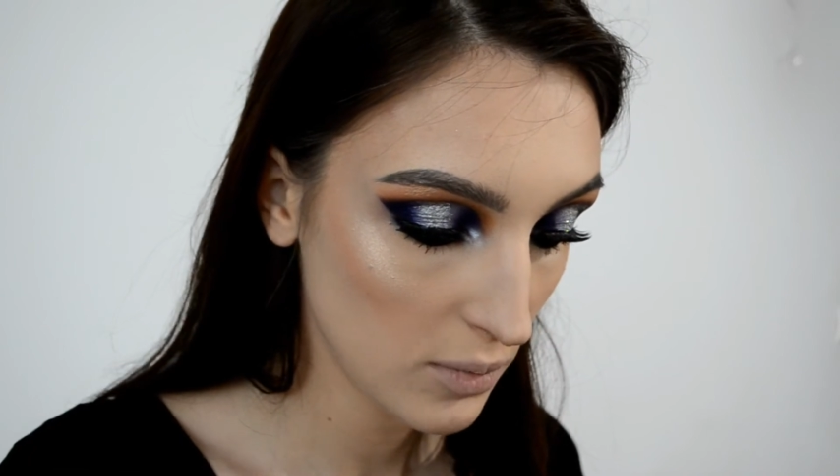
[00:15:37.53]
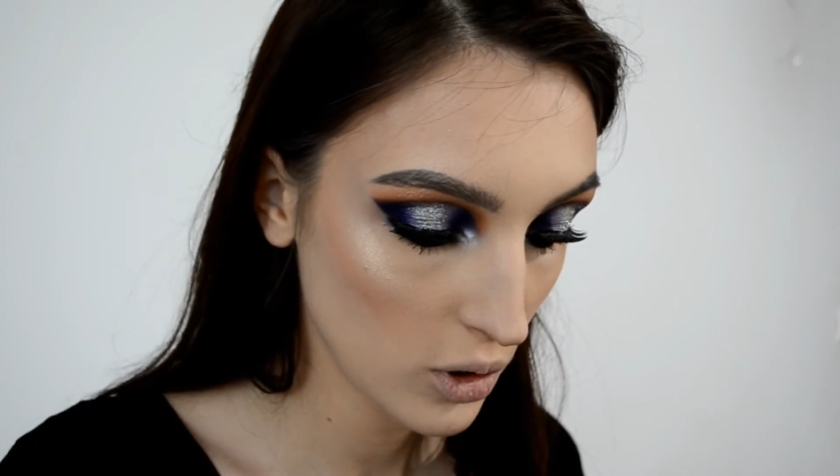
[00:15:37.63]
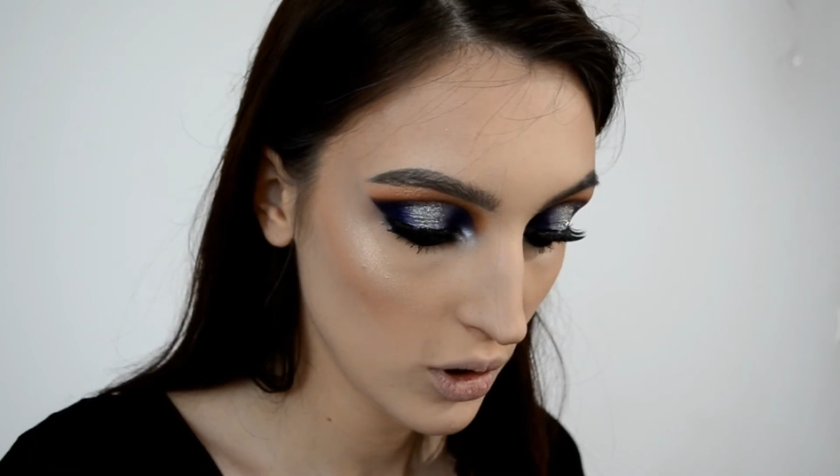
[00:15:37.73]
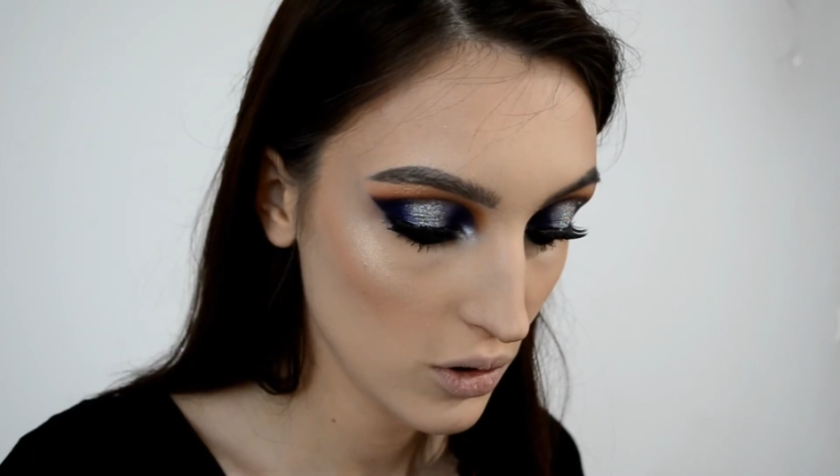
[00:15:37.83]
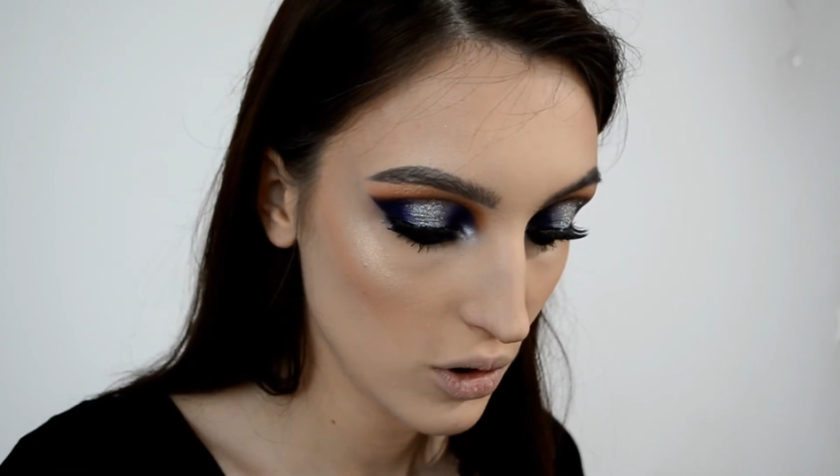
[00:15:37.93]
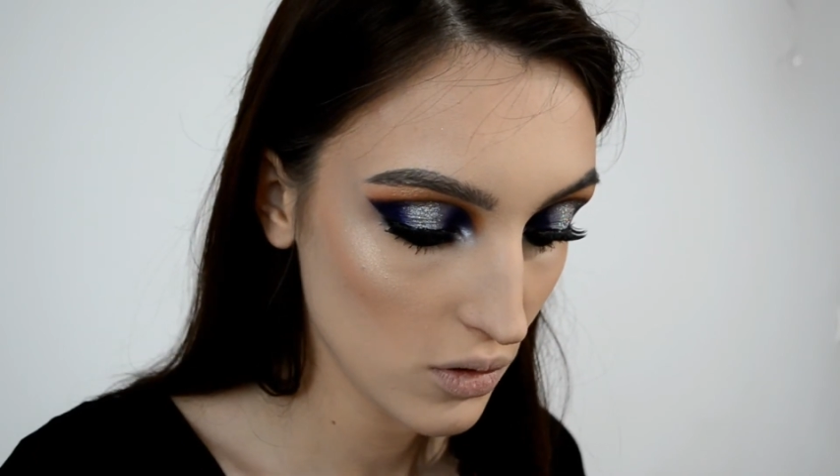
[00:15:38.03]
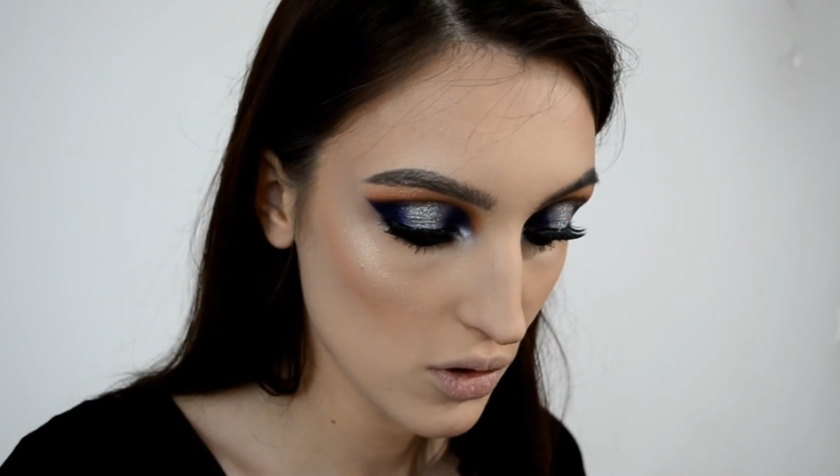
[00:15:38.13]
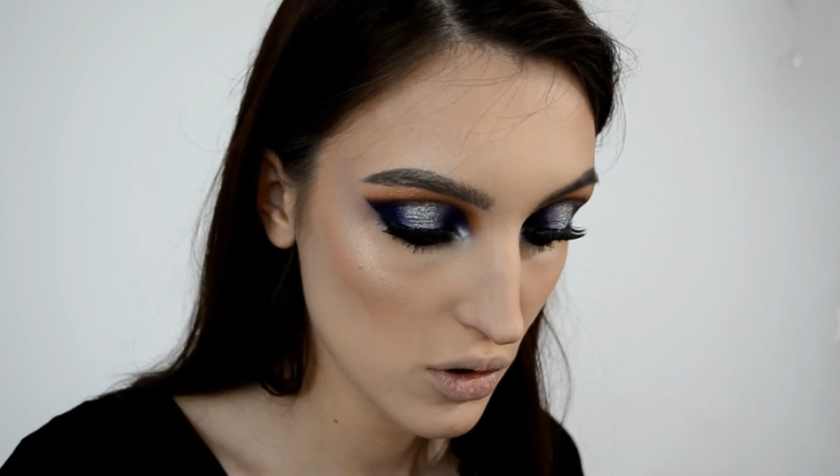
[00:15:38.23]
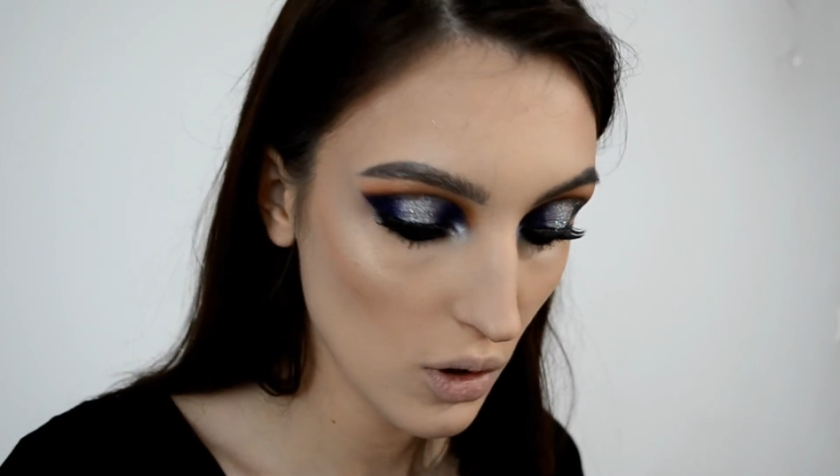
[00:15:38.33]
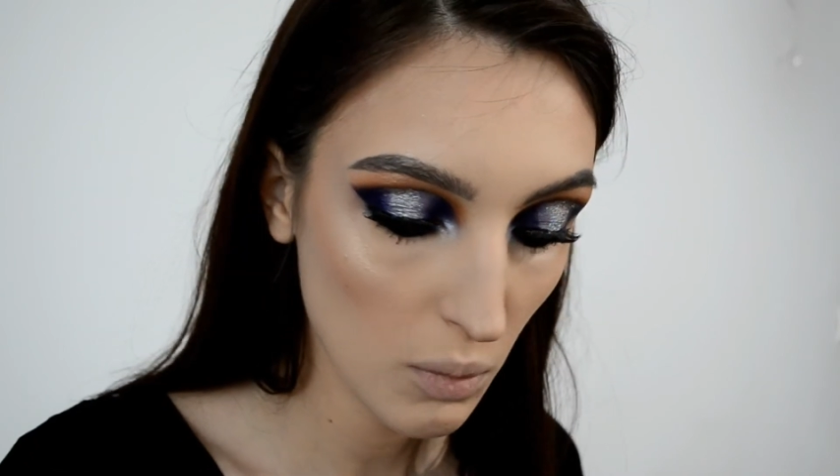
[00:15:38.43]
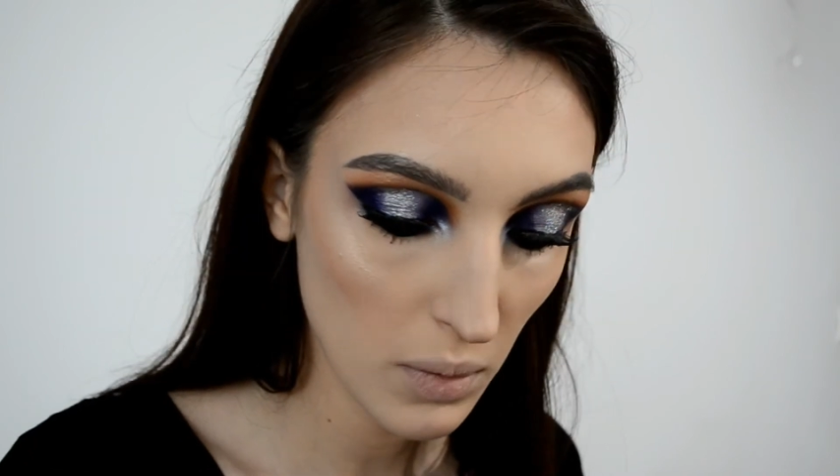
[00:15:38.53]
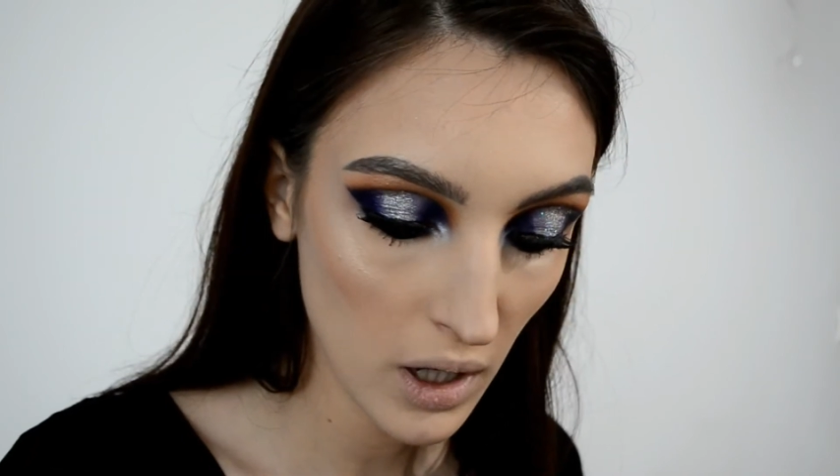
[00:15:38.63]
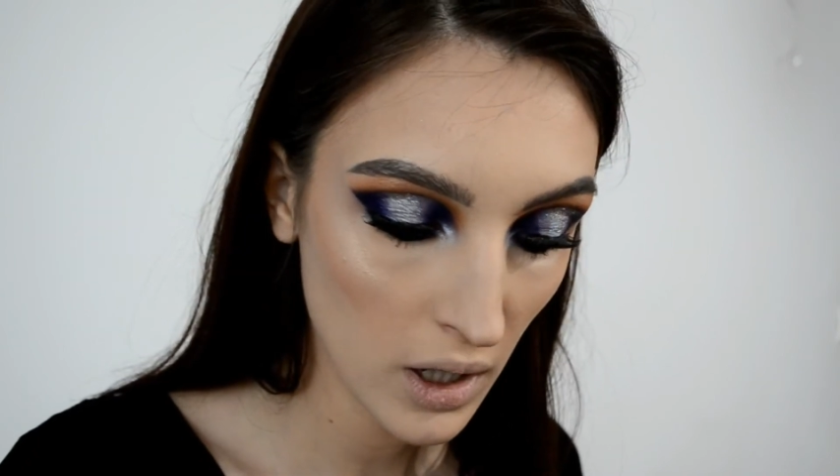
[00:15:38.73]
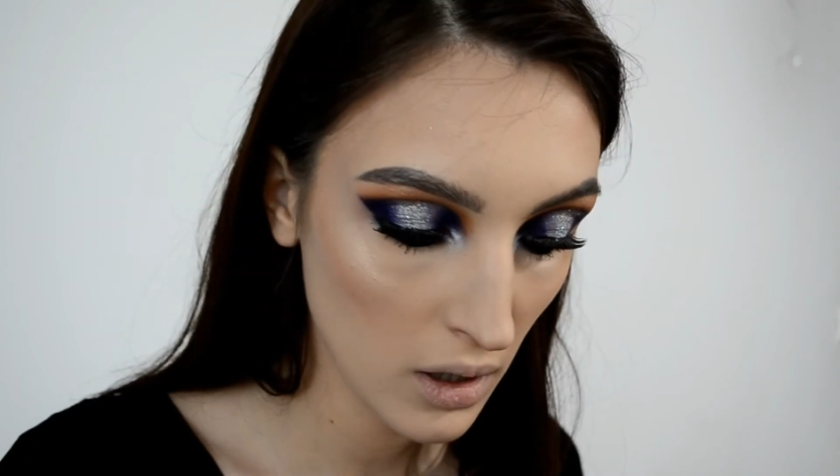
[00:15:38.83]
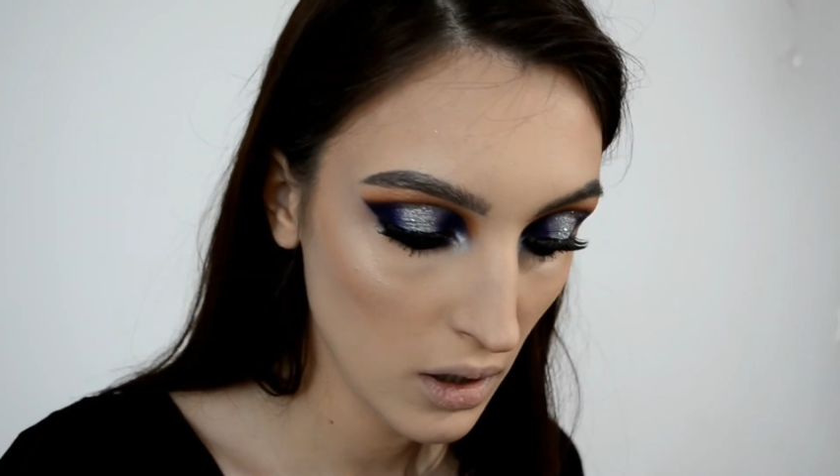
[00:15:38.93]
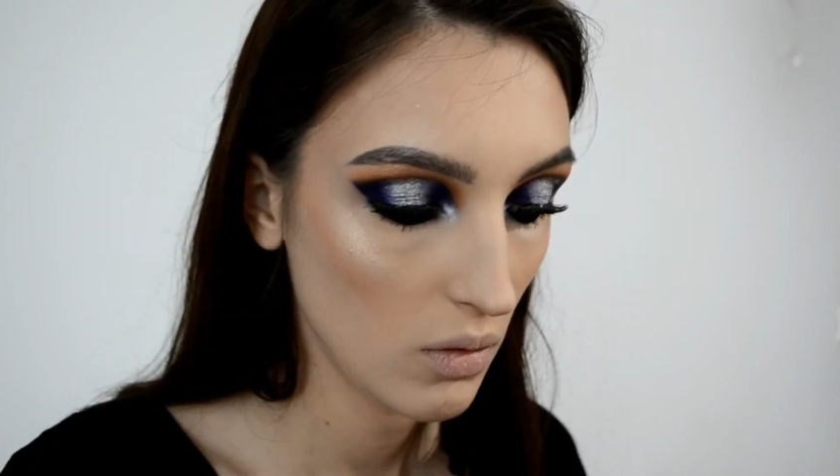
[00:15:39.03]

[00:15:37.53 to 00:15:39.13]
going to use Zoba,